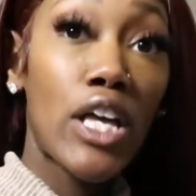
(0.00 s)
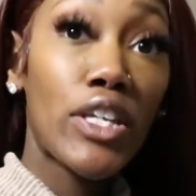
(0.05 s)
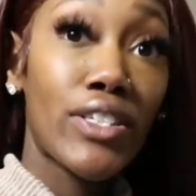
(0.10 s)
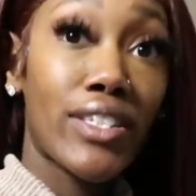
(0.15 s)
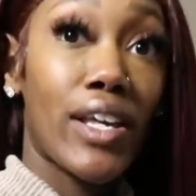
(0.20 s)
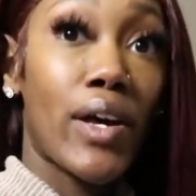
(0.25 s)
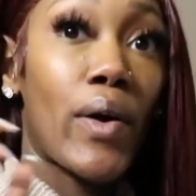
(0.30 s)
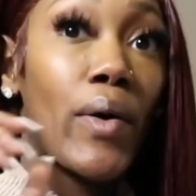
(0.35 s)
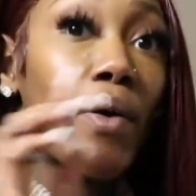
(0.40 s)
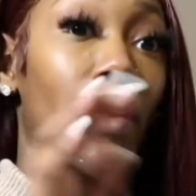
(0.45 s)

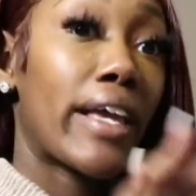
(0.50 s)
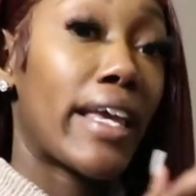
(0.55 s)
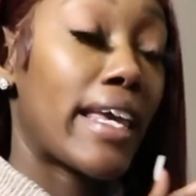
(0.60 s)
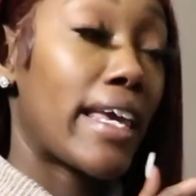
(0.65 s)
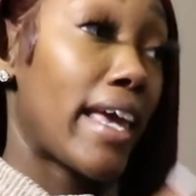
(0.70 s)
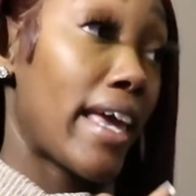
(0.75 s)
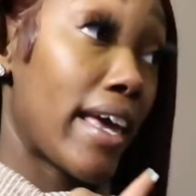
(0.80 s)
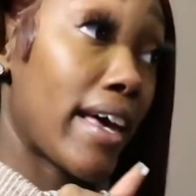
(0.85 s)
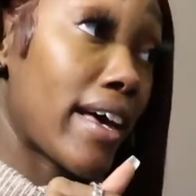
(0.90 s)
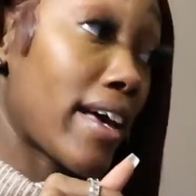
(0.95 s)
So
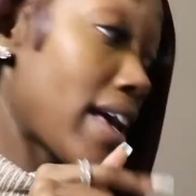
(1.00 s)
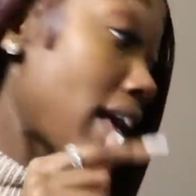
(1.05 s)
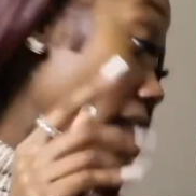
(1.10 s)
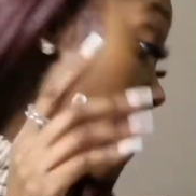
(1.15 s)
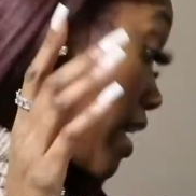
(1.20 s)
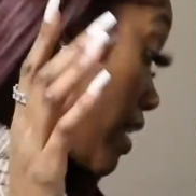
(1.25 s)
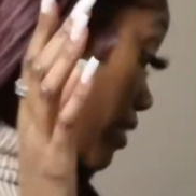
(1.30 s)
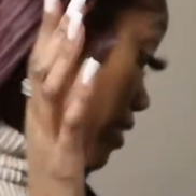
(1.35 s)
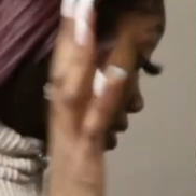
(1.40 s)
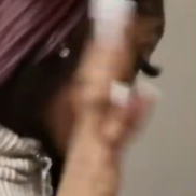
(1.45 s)
yeah,
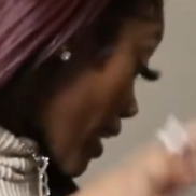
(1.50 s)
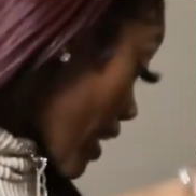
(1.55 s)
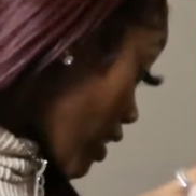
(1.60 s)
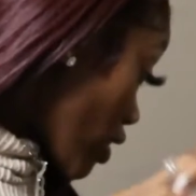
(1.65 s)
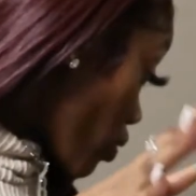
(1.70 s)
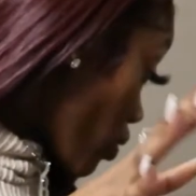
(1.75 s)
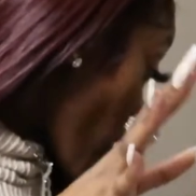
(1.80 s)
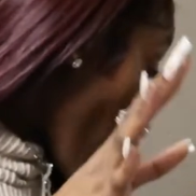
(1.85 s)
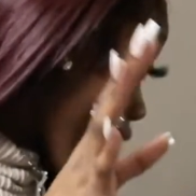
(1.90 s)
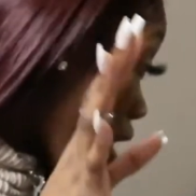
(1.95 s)
so that's
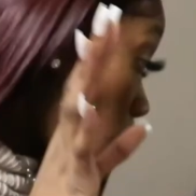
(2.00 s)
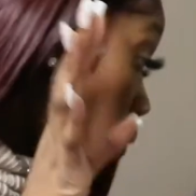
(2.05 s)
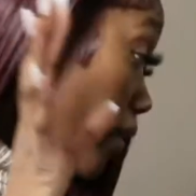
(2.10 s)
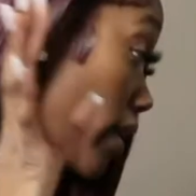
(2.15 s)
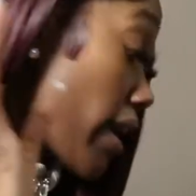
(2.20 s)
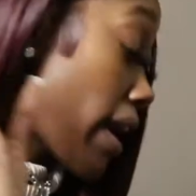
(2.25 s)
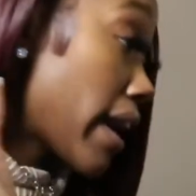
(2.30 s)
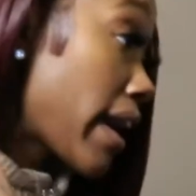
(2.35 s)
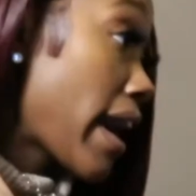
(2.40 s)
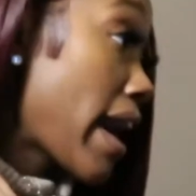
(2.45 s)
what all we
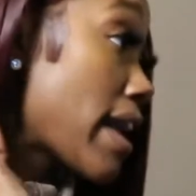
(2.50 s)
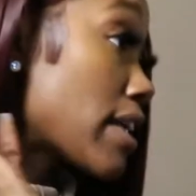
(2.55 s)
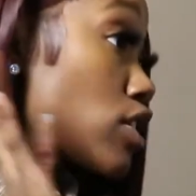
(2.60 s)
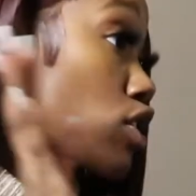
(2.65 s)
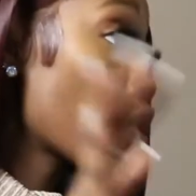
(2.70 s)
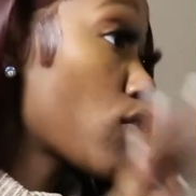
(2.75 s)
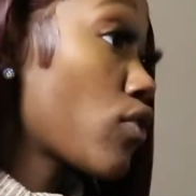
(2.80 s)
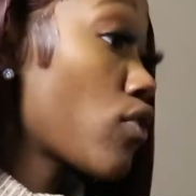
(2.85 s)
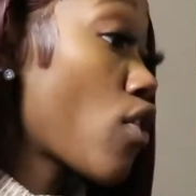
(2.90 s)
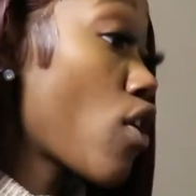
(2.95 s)
had got
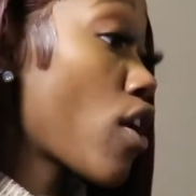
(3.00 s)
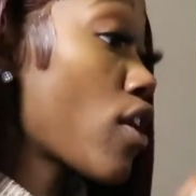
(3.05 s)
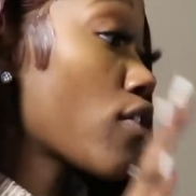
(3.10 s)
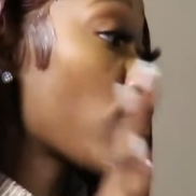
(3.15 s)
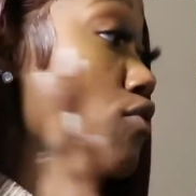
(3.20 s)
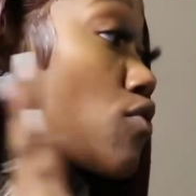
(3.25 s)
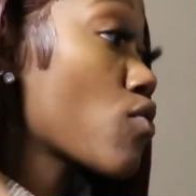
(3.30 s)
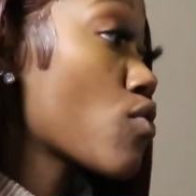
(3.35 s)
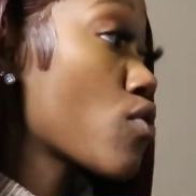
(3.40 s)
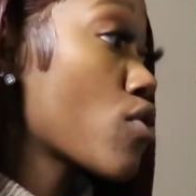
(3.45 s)
so far
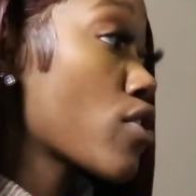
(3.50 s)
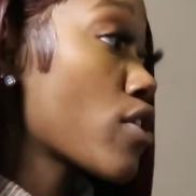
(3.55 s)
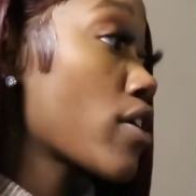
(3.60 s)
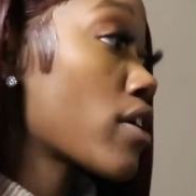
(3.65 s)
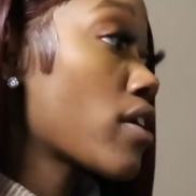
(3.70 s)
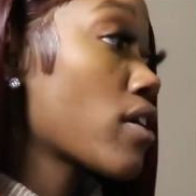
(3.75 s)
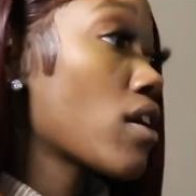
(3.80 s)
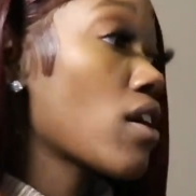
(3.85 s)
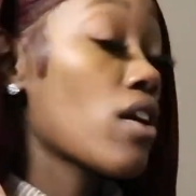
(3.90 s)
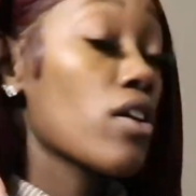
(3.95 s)

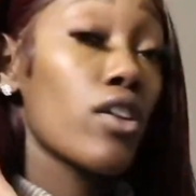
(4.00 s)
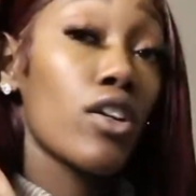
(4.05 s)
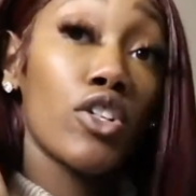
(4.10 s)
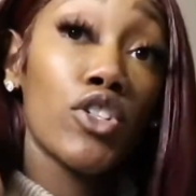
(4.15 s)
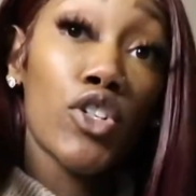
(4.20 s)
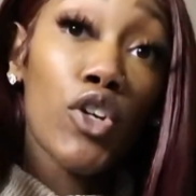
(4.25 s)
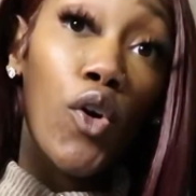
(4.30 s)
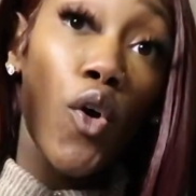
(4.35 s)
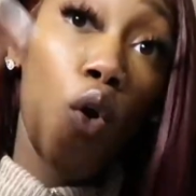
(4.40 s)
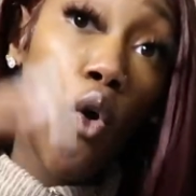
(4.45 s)
for
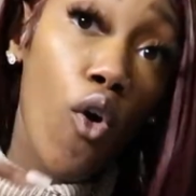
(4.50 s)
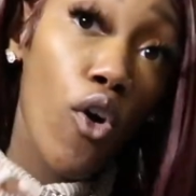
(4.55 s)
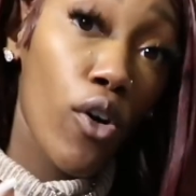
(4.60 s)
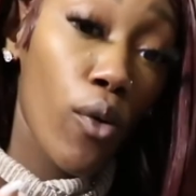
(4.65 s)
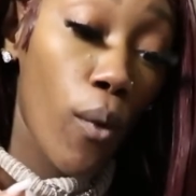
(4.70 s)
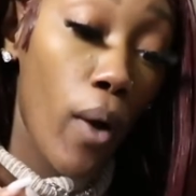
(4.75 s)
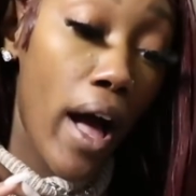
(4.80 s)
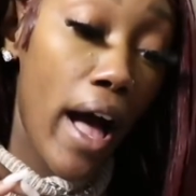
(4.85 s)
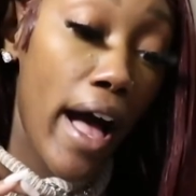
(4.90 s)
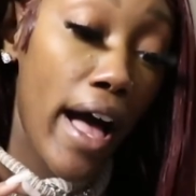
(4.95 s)
decor
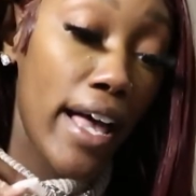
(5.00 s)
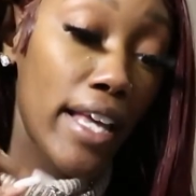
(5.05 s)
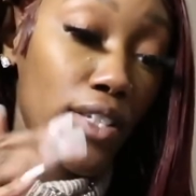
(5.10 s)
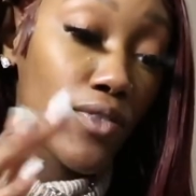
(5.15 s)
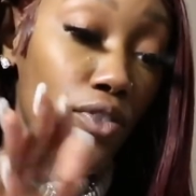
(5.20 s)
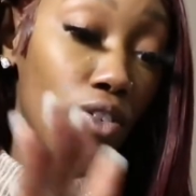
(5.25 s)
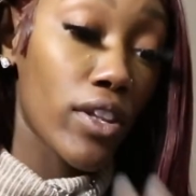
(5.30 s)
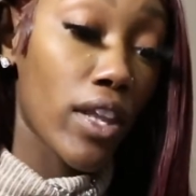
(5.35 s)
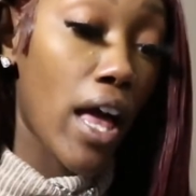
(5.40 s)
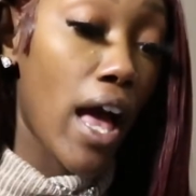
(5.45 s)
wise
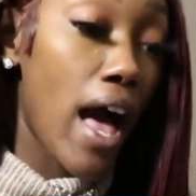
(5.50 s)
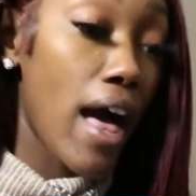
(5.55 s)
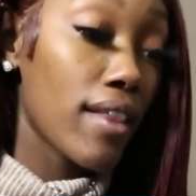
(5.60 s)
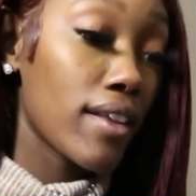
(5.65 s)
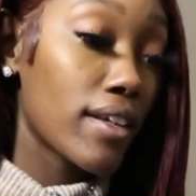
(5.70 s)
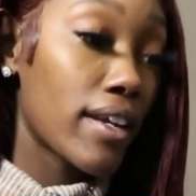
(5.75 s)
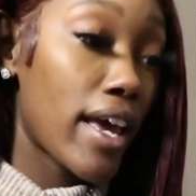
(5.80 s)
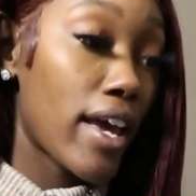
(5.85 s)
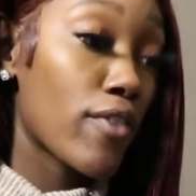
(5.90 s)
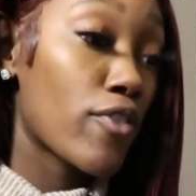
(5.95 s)
for the
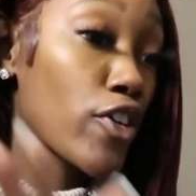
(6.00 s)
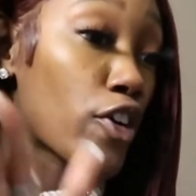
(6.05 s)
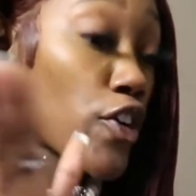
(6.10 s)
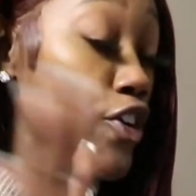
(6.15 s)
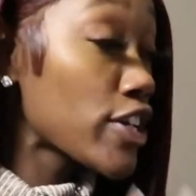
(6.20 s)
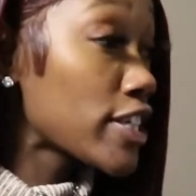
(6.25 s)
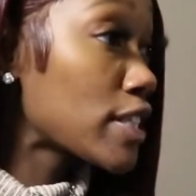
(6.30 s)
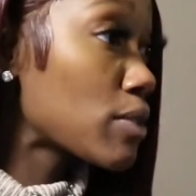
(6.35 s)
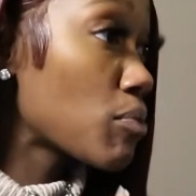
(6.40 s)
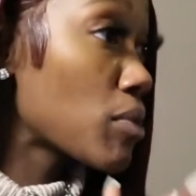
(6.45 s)
holiday, for
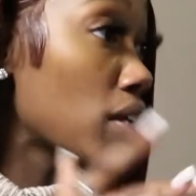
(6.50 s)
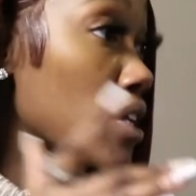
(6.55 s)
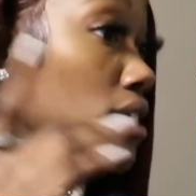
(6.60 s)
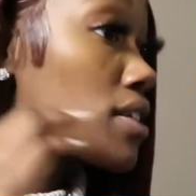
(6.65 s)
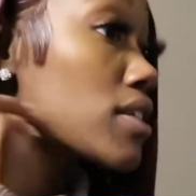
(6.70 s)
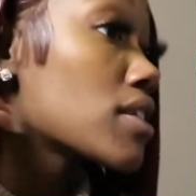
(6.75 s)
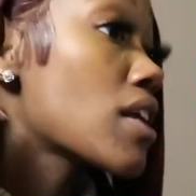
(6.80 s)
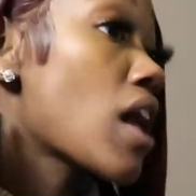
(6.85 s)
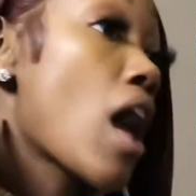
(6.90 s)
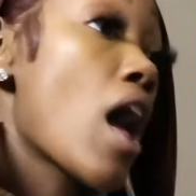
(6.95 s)
Christmas.
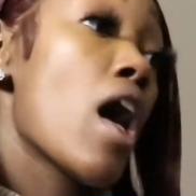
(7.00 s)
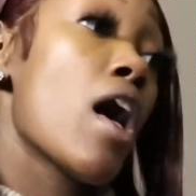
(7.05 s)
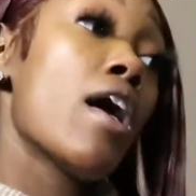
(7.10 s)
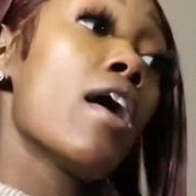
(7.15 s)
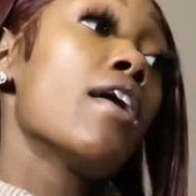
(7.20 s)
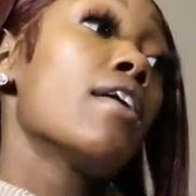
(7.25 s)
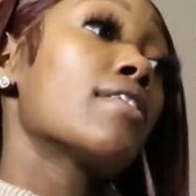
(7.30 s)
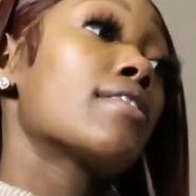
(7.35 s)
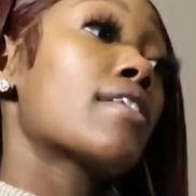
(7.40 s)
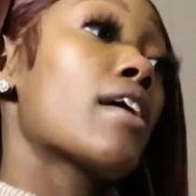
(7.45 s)

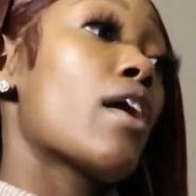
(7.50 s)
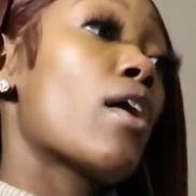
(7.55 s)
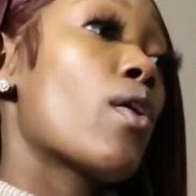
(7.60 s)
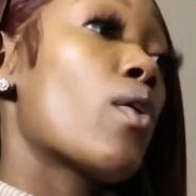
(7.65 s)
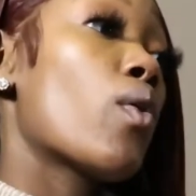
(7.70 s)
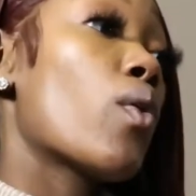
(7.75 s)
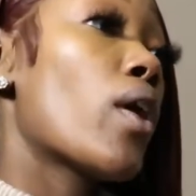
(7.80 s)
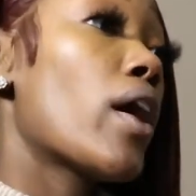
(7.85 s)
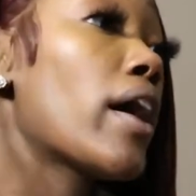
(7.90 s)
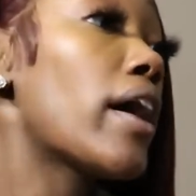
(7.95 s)

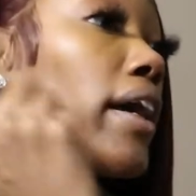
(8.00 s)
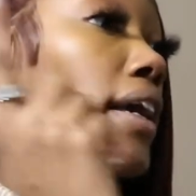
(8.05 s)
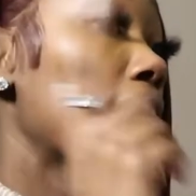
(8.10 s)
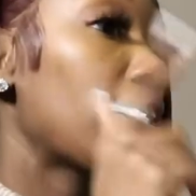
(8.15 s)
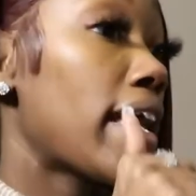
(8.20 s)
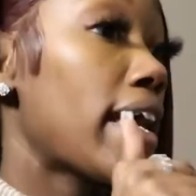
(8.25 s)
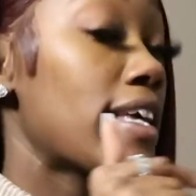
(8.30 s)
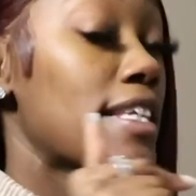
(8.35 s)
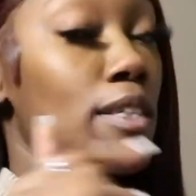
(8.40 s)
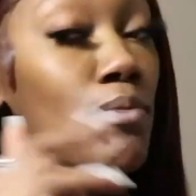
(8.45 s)
So
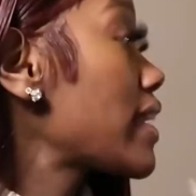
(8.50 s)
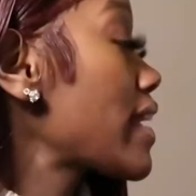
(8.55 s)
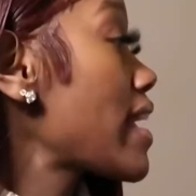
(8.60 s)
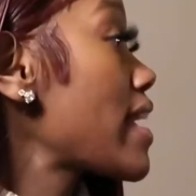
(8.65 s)
yes.